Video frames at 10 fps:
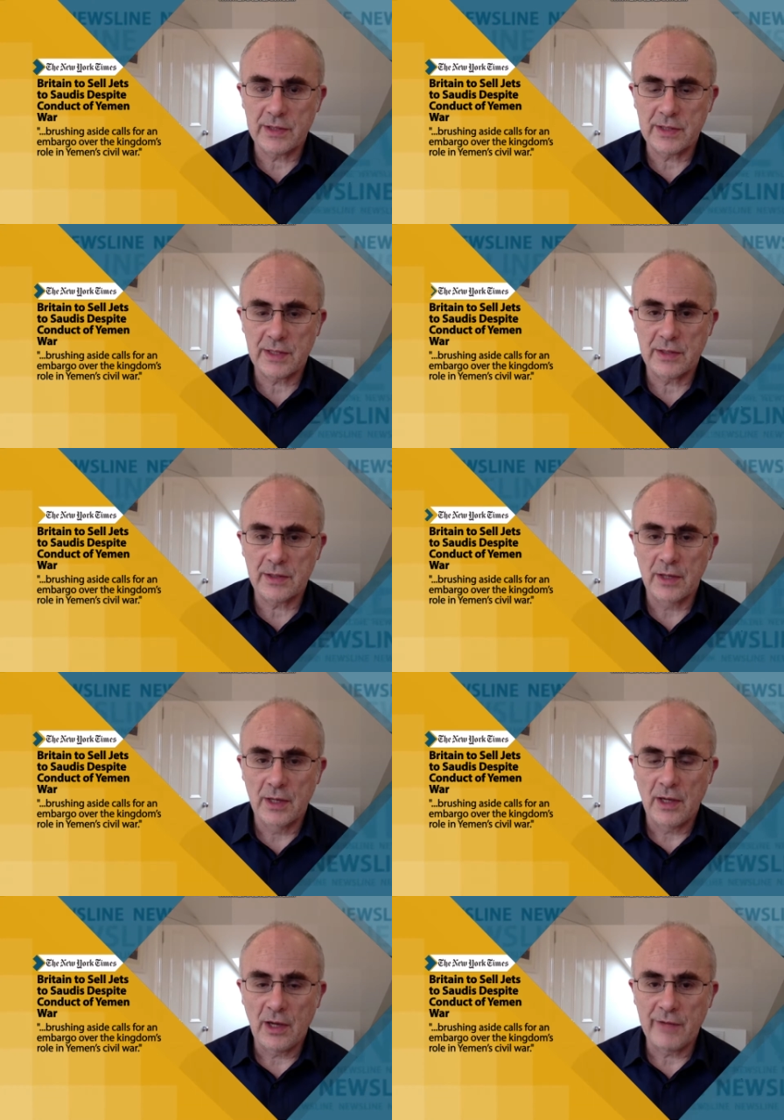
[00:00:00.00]
finest
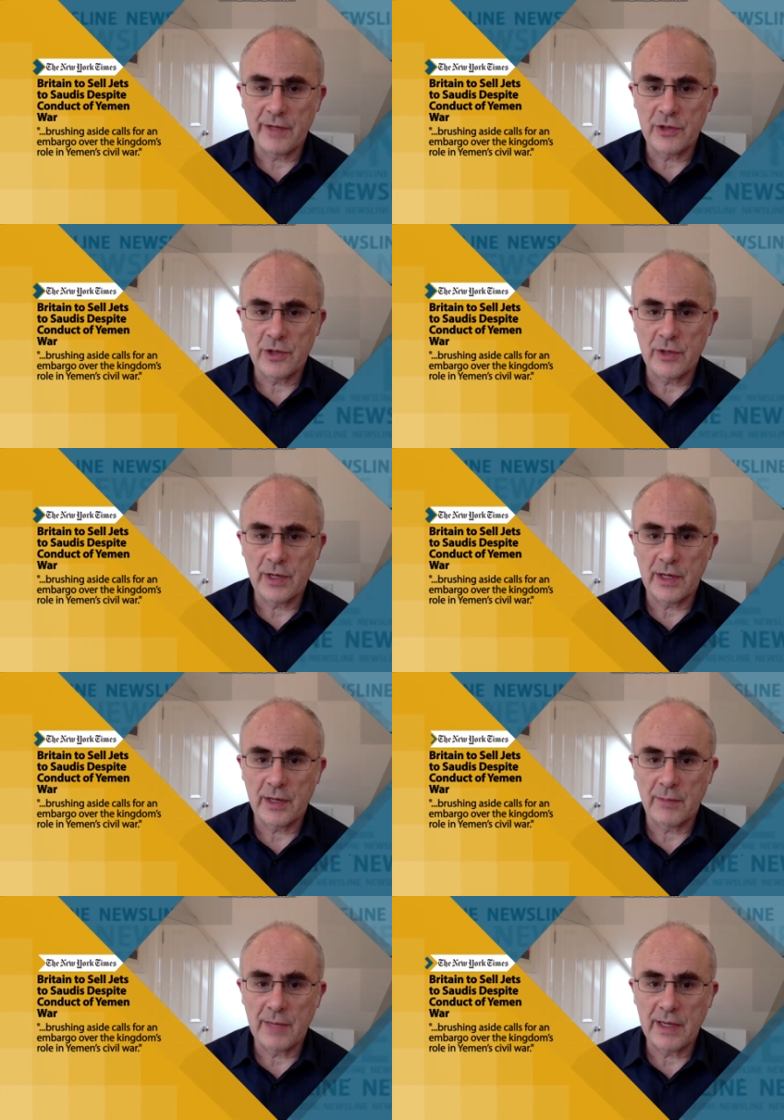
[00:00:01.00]
food and drinking
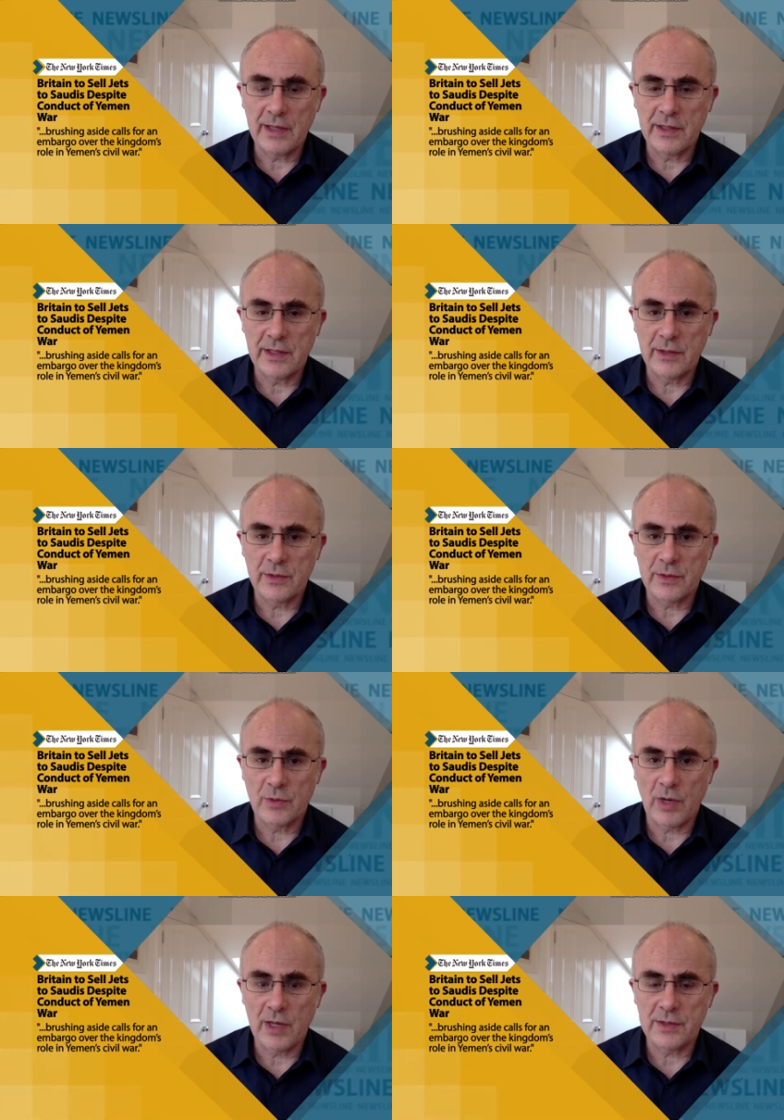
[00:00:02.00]
the finest
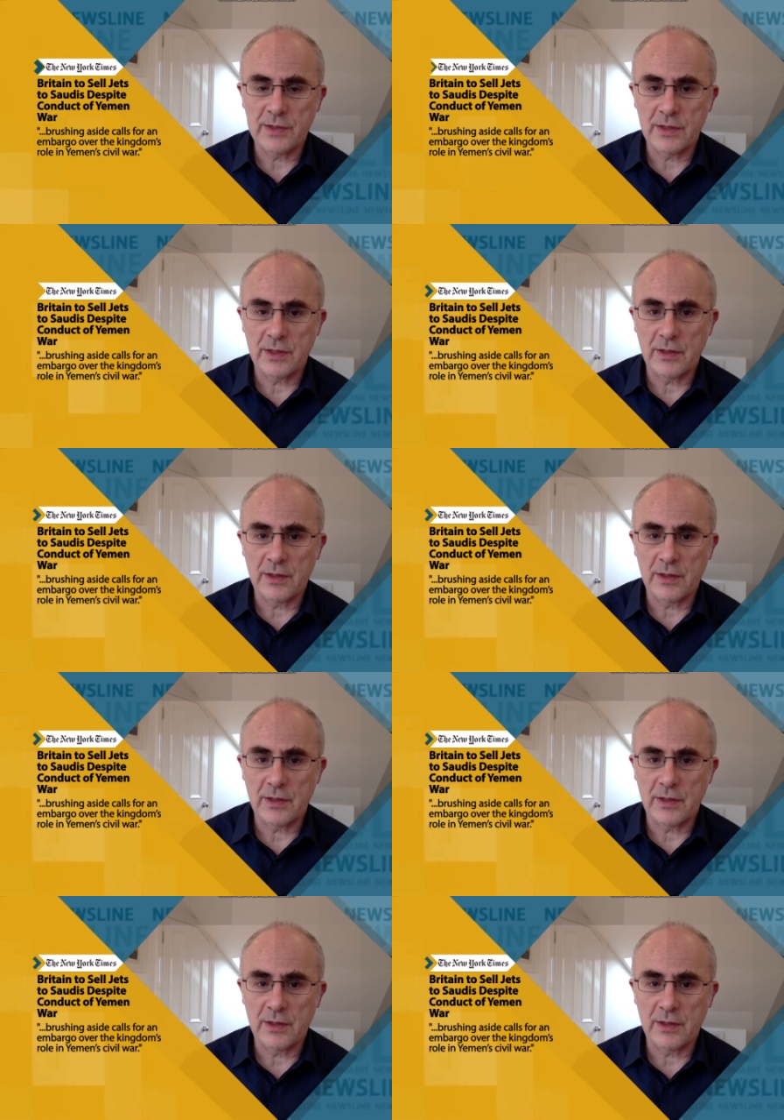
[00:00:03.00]
drinks and